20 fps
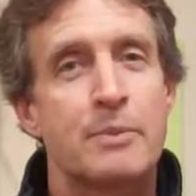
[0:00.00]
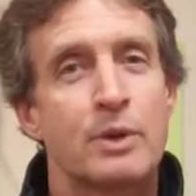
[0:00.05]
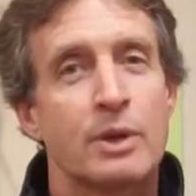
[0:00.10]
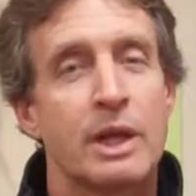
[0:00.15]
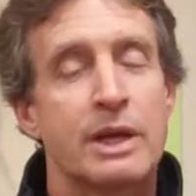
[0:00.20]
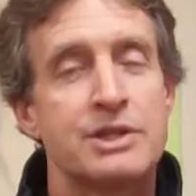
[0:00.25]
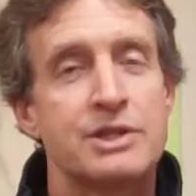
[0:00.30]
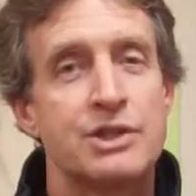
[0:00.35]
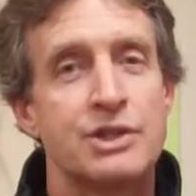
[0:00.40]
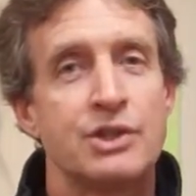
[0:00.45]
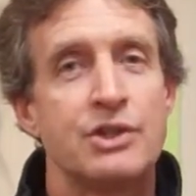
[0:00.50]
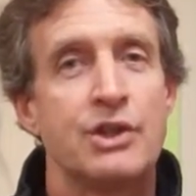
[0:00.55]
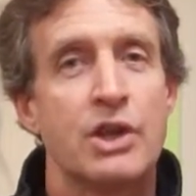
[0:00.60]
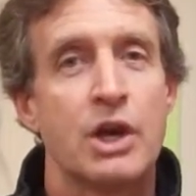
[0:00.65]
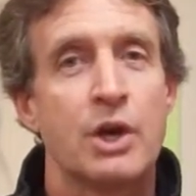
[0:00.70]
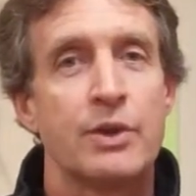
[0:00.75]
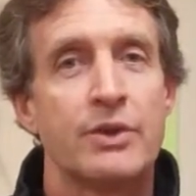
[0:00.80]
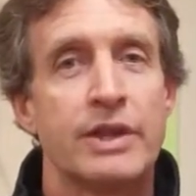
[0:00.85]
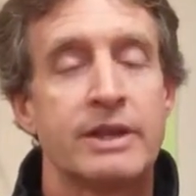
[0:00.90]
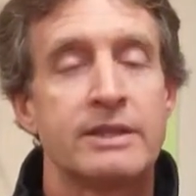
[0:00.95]
or let you
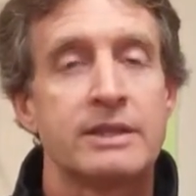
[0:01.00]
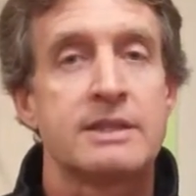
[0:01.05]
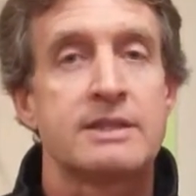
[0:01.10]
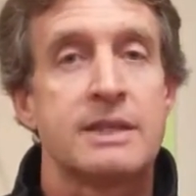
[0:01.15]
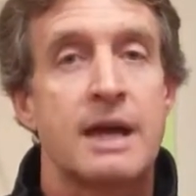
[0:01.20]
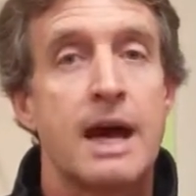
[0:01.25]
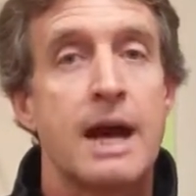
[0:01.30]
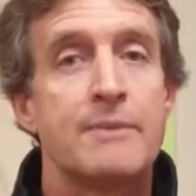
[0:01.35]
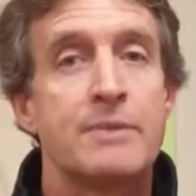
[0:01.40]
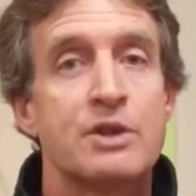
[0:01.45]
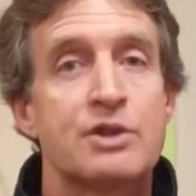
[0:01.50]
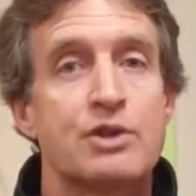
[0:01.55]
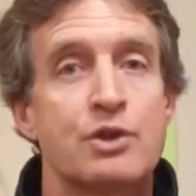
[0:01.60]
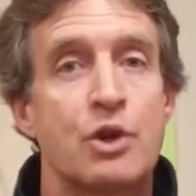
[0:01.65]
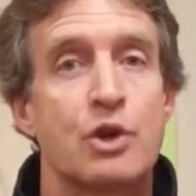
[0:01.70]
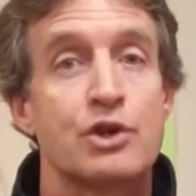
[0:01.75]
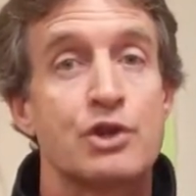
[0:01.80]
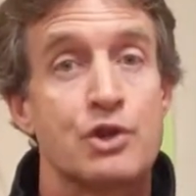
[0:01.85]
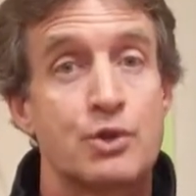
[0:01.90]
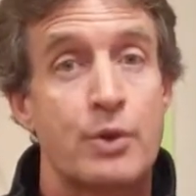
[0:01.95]
know that the time to
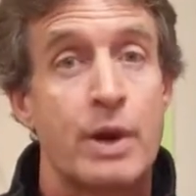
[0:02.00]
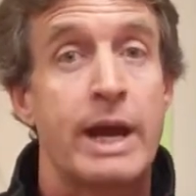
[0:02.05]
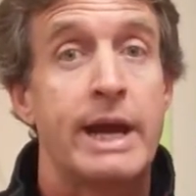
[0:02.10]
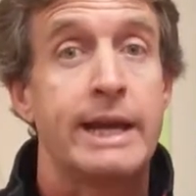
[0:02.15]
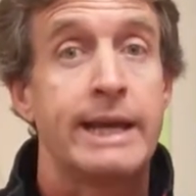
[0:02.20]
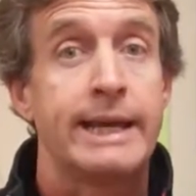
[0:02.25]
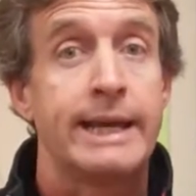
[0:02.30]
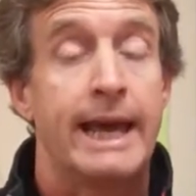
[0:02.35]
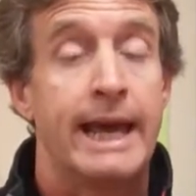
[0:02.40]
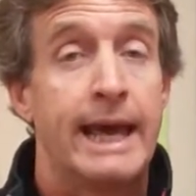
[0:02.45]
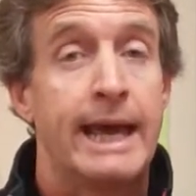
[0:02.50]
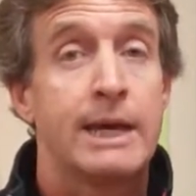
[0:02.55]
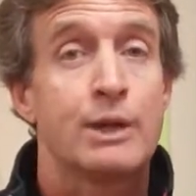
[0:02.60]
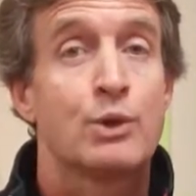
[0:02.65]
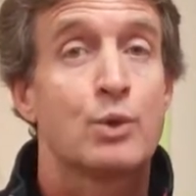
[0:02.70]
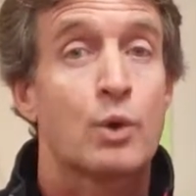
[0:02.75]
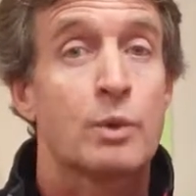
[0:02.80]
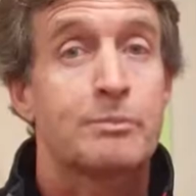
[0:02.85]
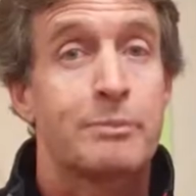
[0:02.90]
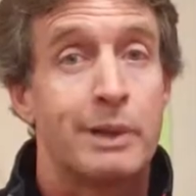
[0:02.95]
start training
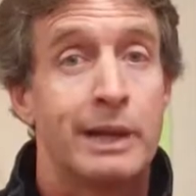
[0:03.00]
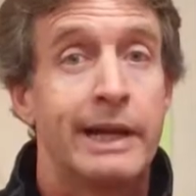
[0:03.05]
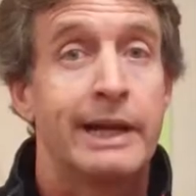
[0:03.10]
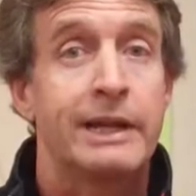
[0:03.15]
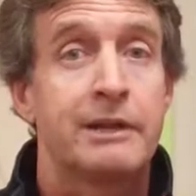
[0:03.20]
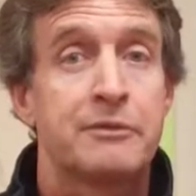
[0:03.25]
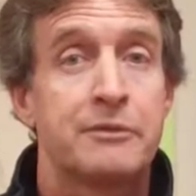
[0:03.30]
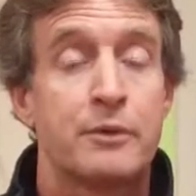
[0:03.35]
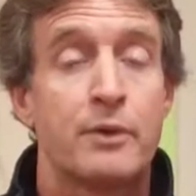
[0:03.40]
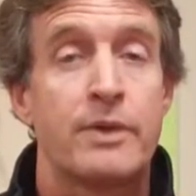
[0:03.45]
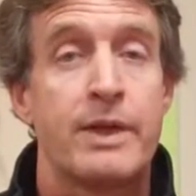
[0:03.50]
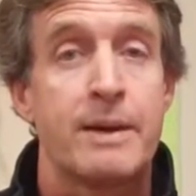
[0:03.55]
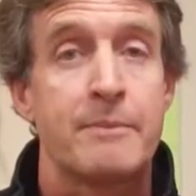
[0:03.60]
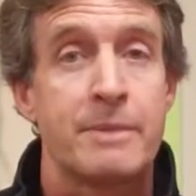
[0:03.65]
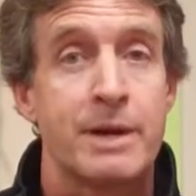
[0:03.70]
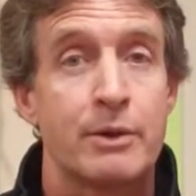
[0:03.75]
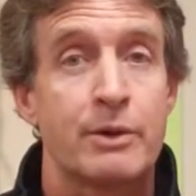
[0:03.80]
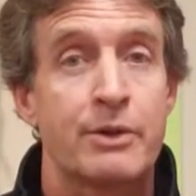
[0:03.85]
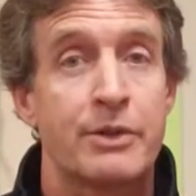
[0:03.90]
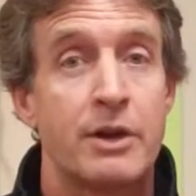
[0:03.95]
and or planning for that
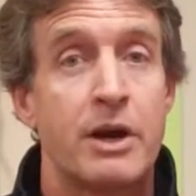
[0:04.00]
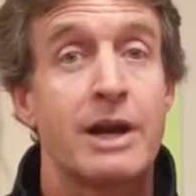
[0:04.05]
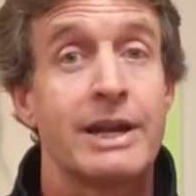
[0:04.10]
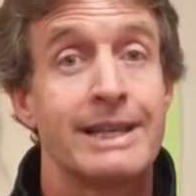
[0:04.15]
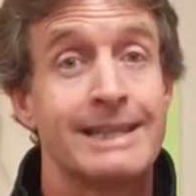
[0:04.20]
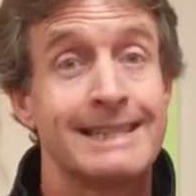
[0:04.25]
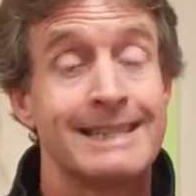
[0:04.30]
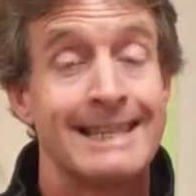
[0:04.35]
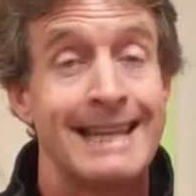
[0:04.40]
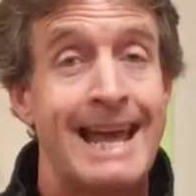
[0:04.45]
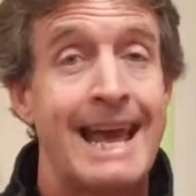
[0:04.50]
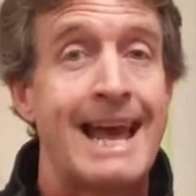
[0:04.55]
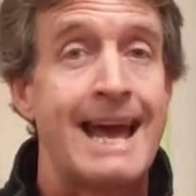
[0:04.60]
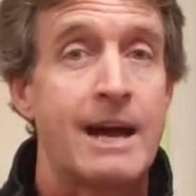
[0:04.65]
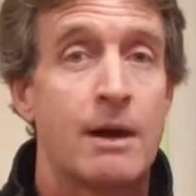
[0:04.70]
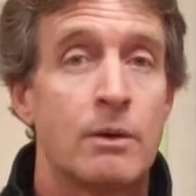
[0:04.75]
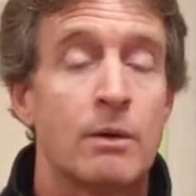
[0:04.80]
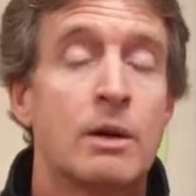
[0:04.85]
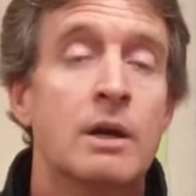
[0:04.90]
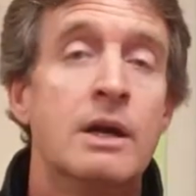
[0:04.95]
marathon is
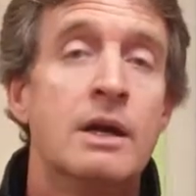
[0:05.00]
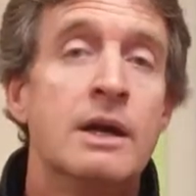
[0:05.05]
now.